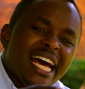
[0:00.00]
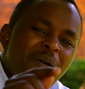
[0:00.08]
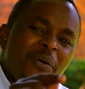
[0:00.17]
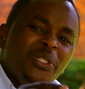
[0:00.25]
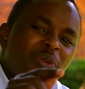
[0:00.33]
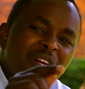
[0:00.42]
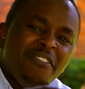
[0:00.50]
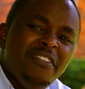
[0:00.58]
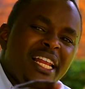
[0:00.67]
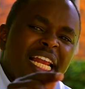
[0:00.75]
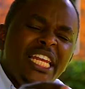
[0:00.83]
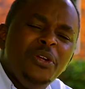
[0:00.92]
I want to
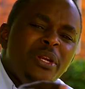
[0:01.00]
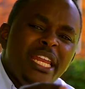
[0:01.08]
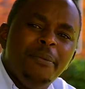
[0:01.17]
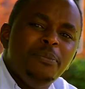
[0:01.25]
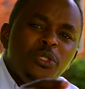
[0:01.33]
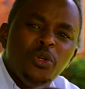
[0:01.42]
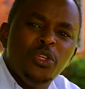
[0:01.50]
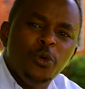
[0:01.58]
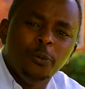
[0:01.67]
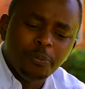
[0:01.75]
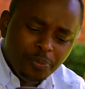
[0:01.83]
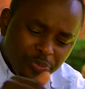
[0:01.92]
reveal a new name to you.